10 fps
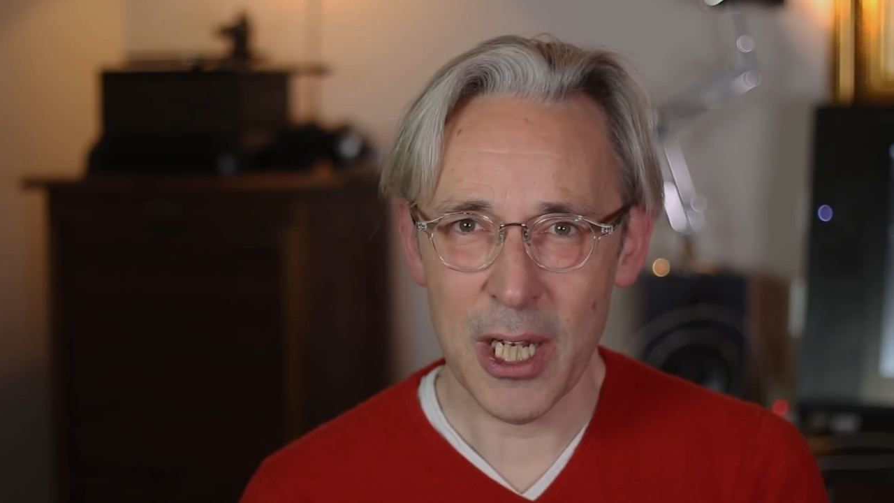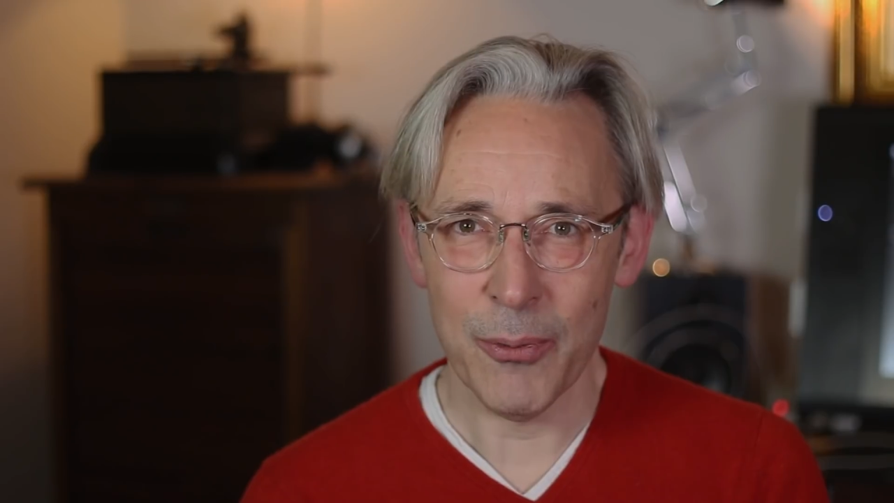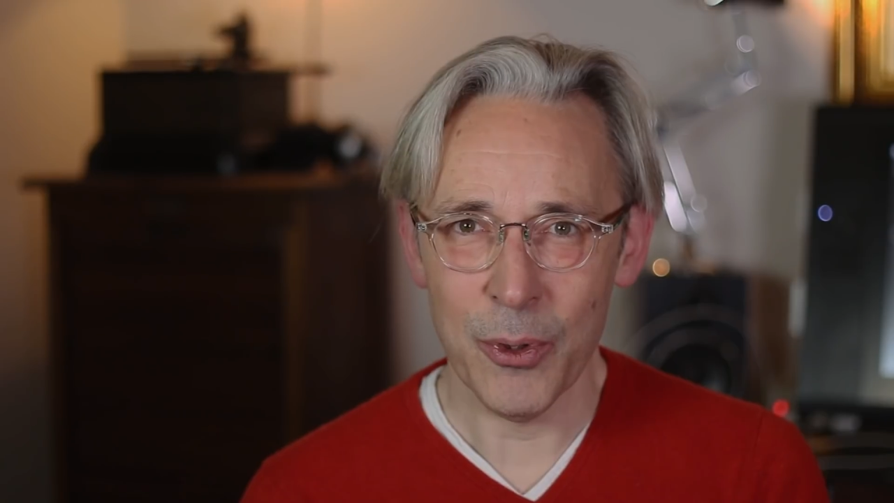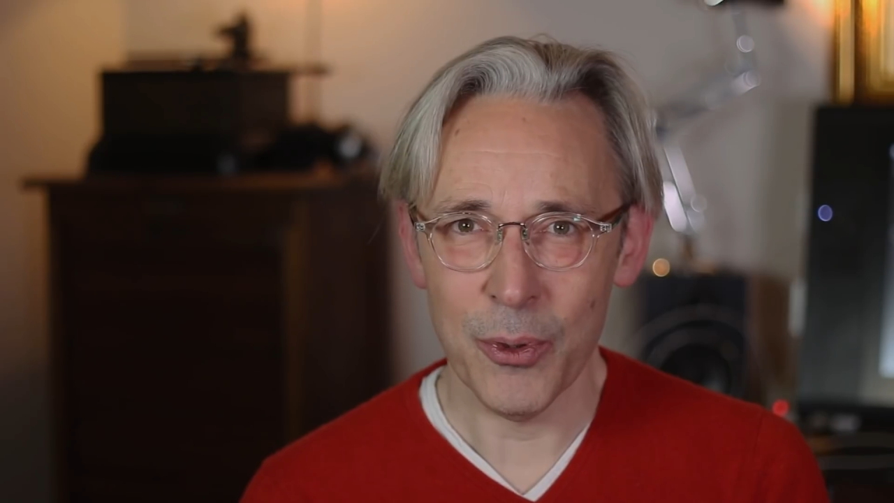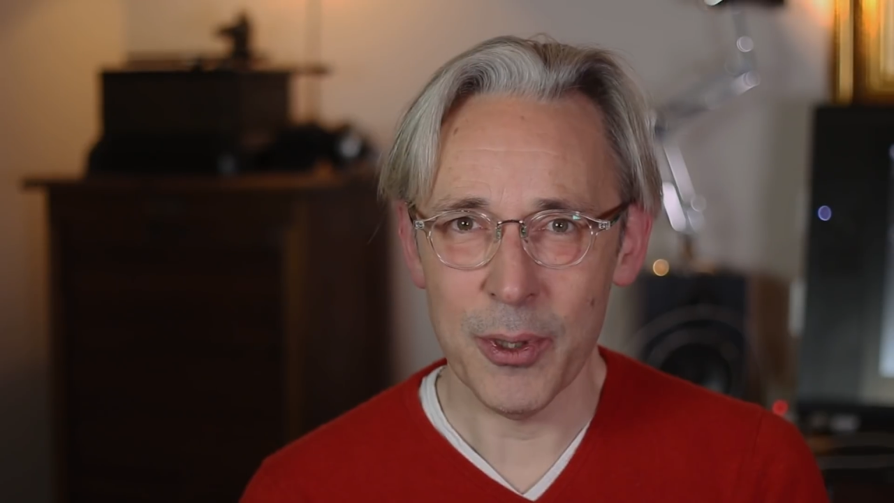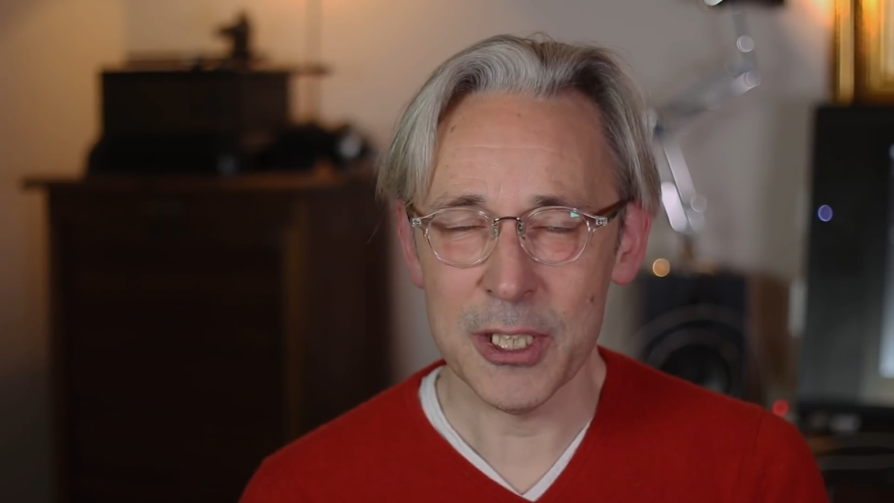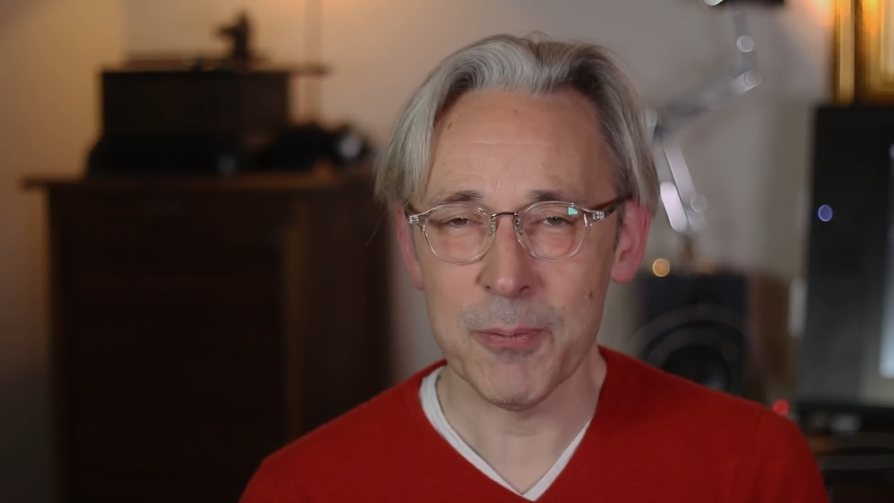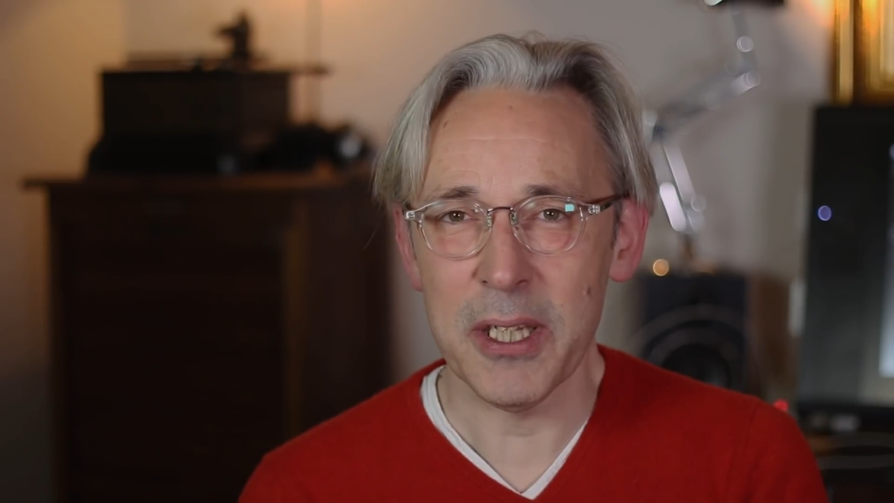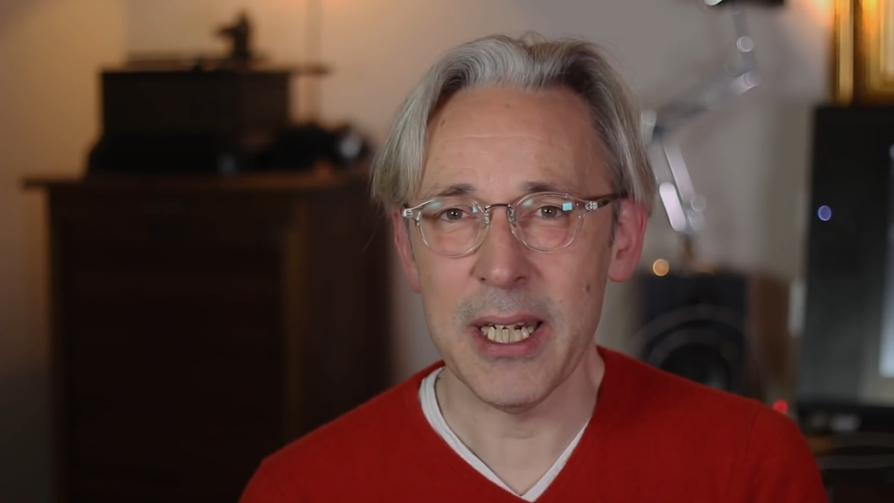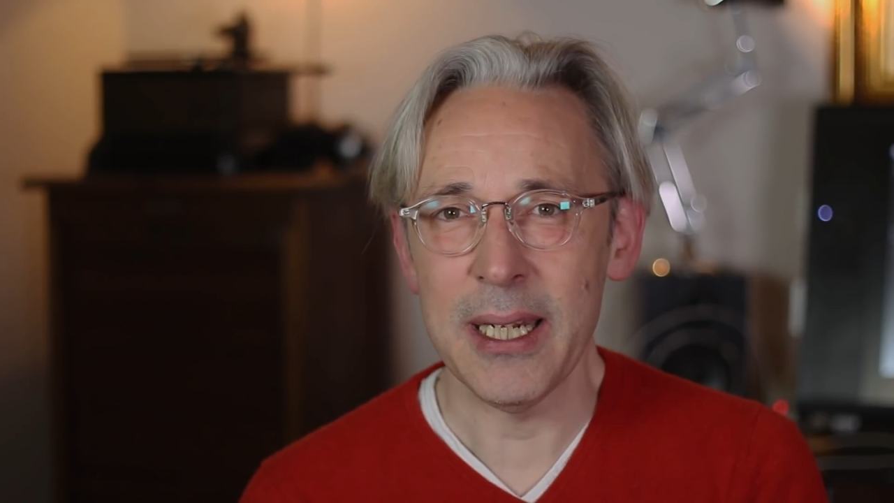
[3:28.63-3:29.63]
I will
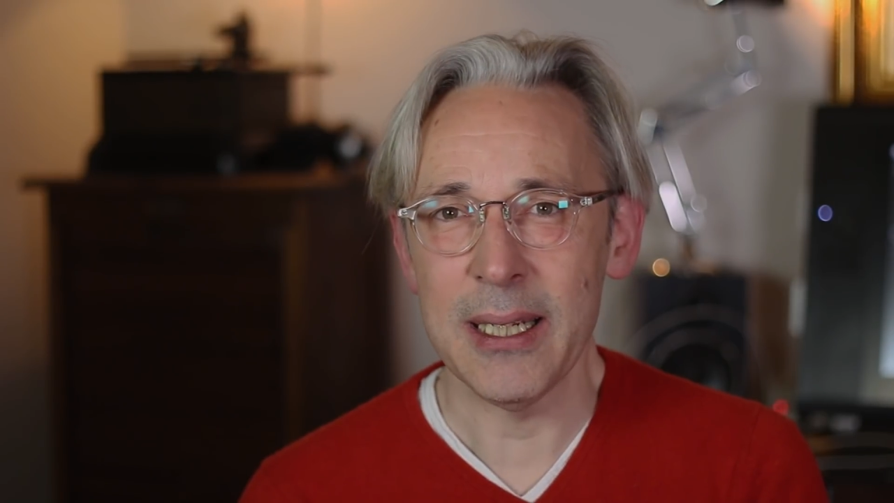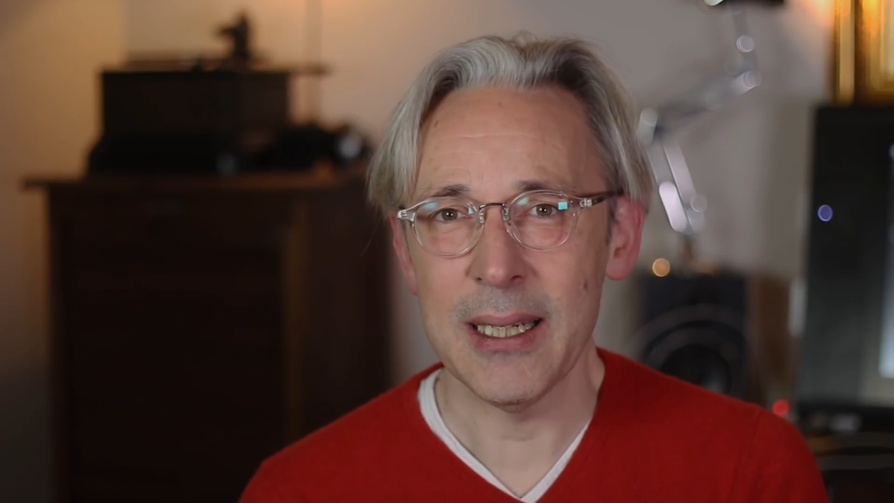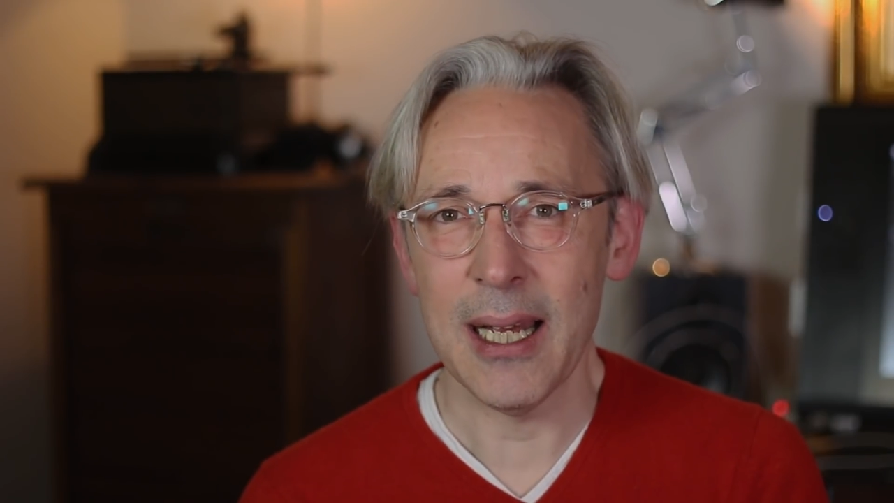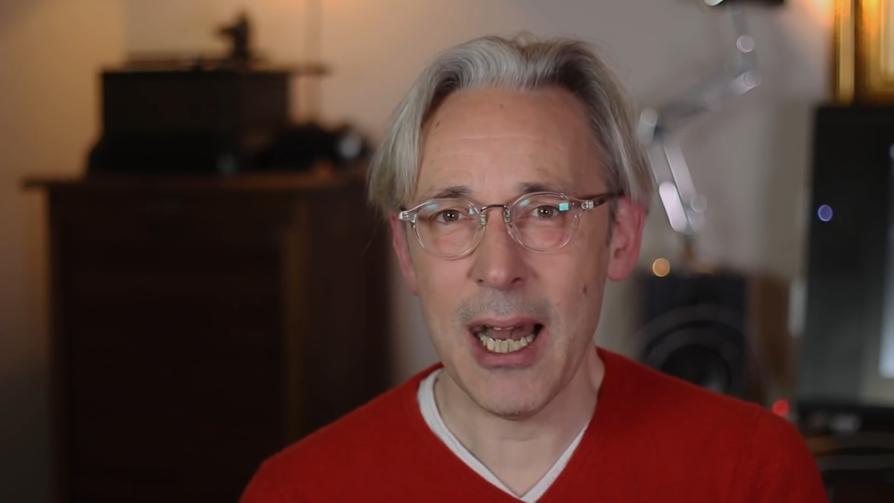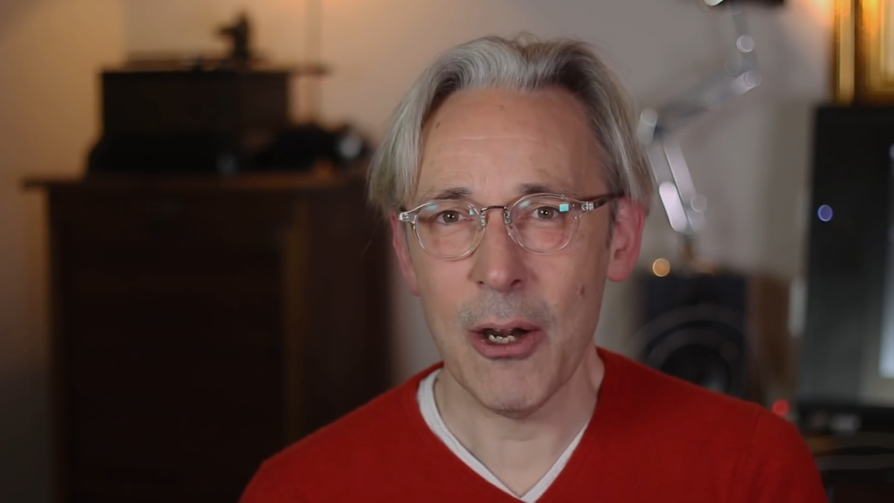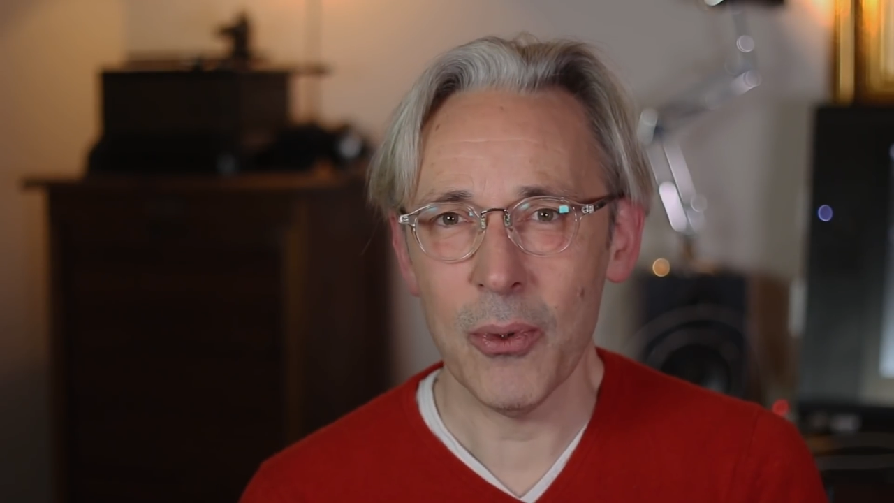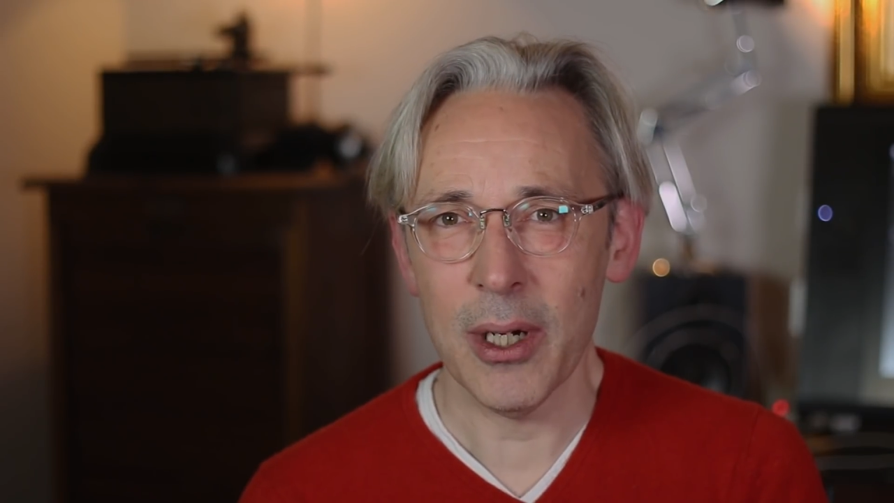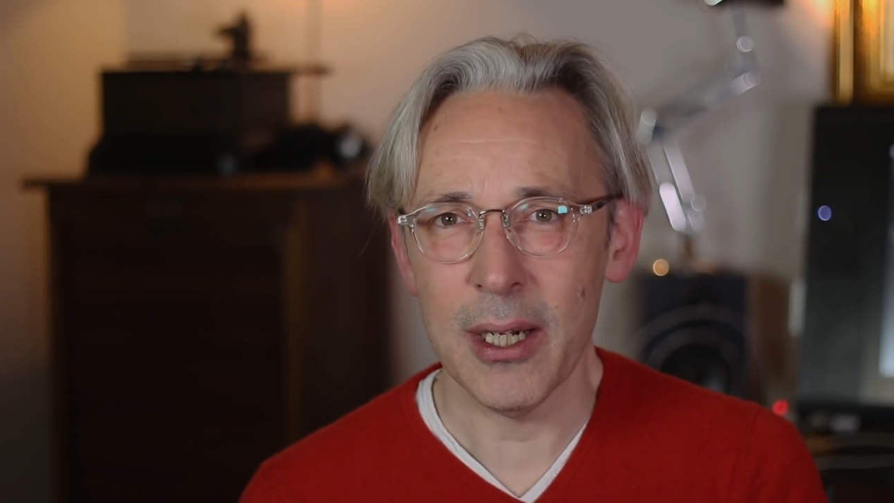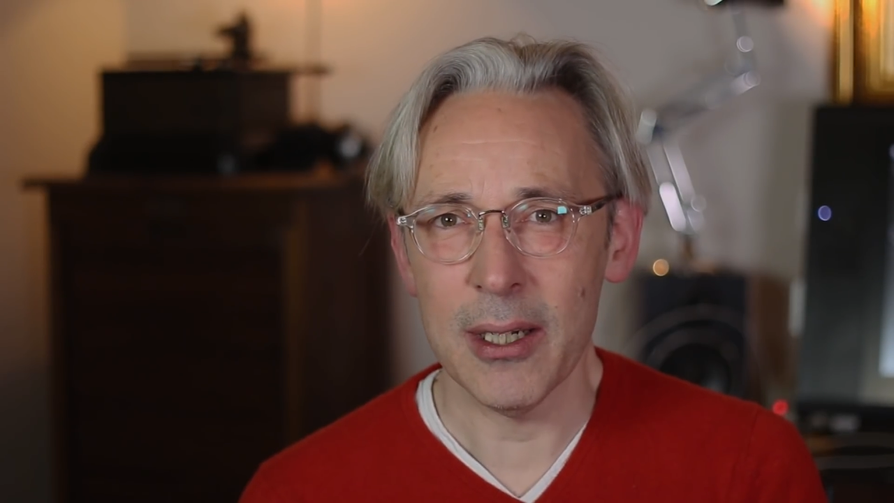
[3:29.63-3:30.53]
explain how